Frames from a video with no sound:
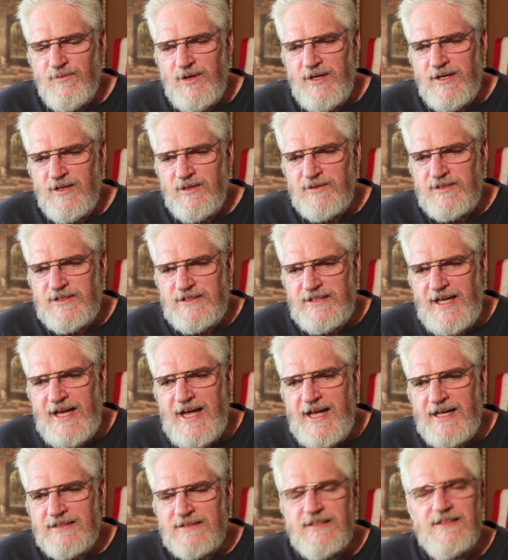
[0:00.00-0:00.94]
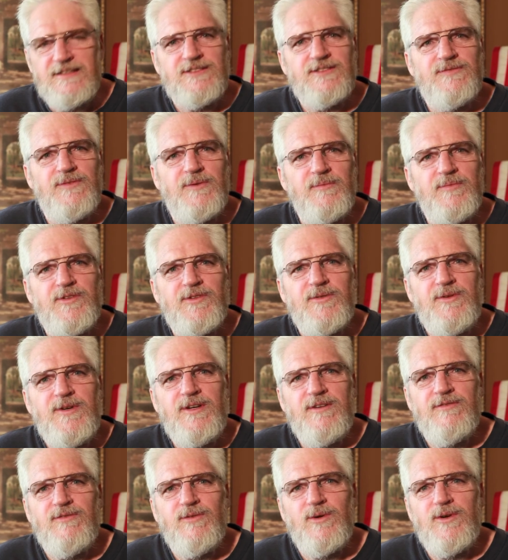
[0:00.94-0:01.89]
want to attack this from
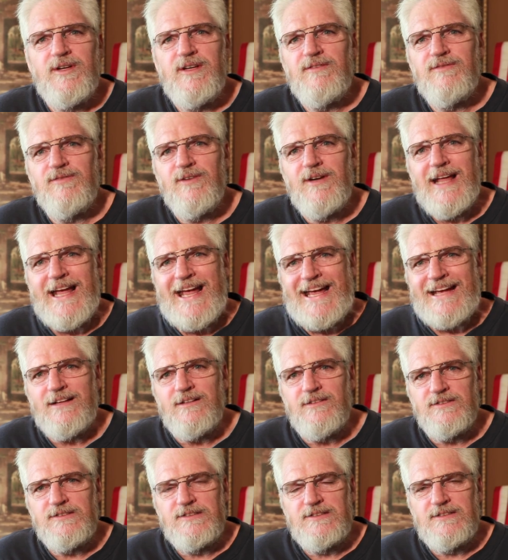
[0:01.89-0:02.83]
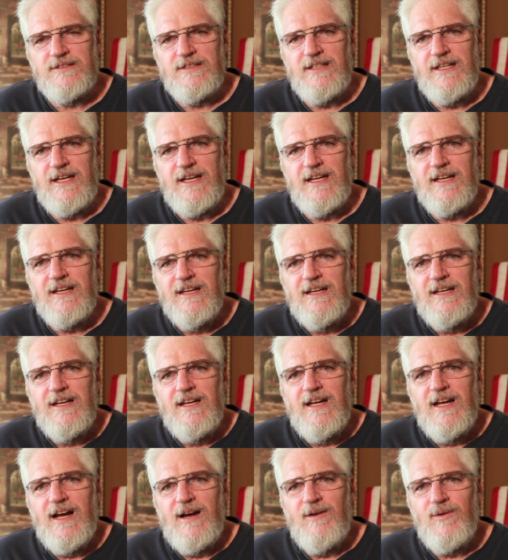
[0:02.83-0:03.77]
3 or 4 different angles today.
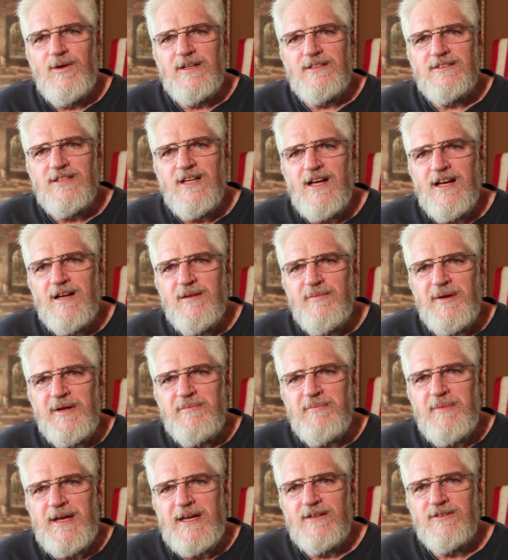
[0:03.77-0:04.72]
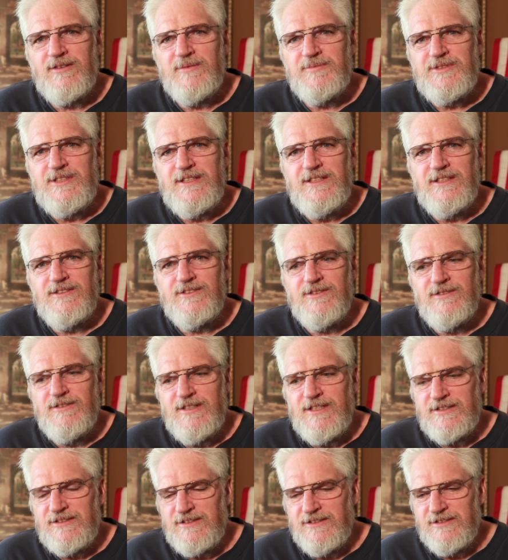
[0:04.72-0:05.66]
I want to talk about bankruptcy in a
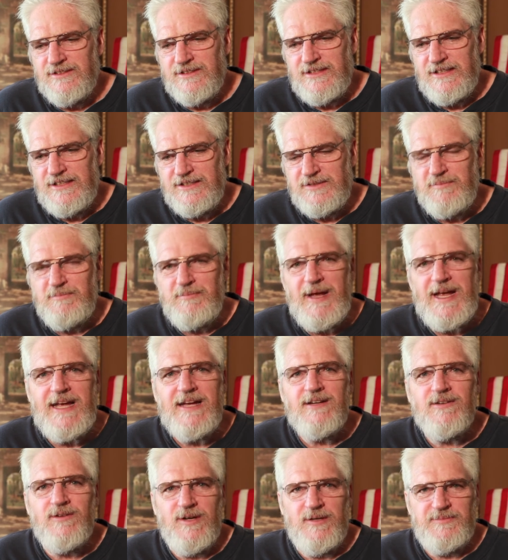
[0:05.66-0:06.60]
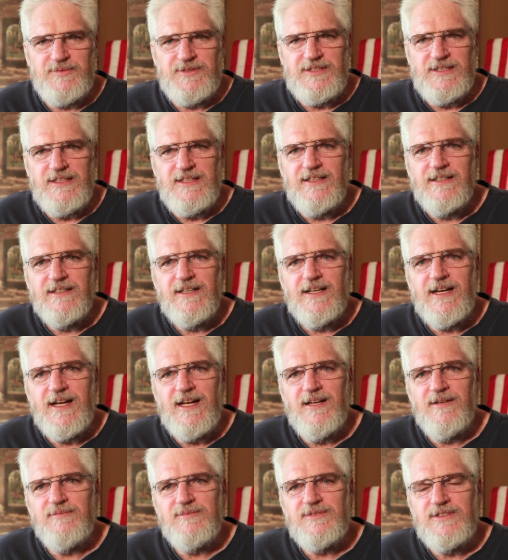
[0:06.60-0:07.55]
traditional sense. Bankruptcy
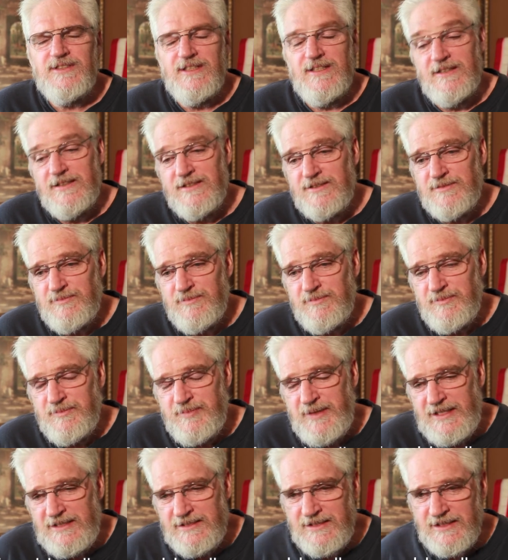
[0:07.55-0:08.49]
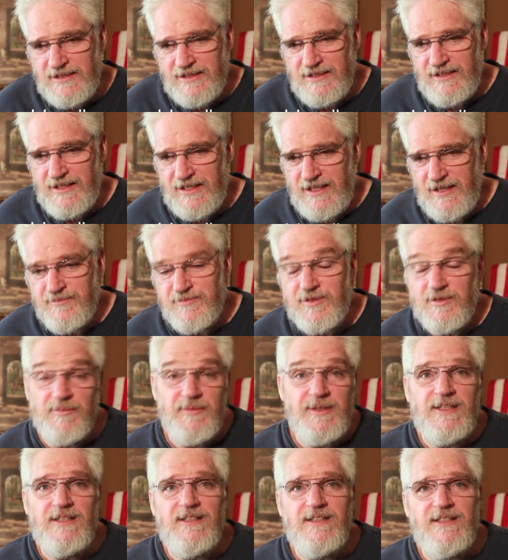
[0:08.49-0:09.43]
comes, and it's basically, it comes
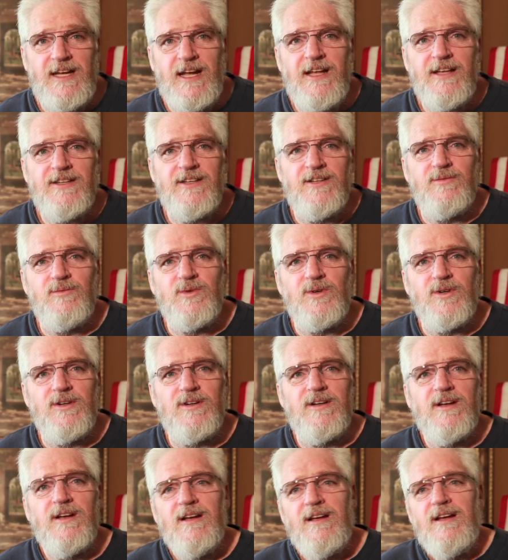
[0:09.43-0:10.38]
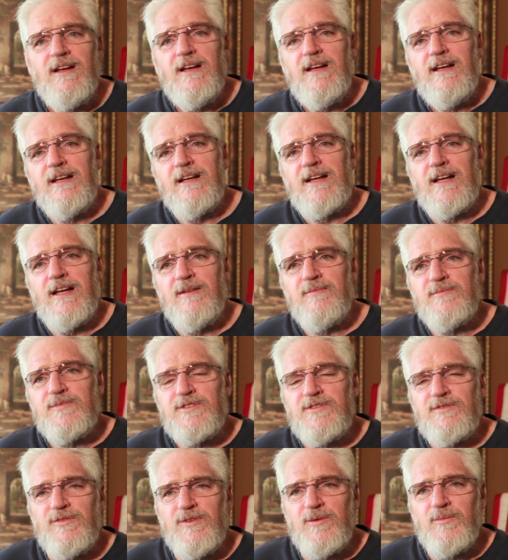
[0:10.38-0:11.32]
from an Italian word. It
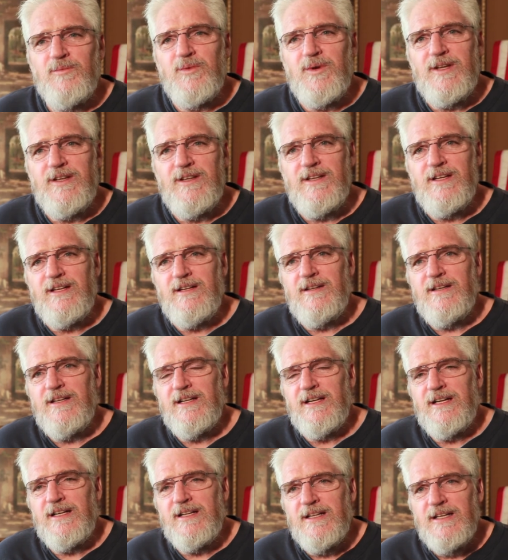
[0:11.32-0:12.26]
comes from when the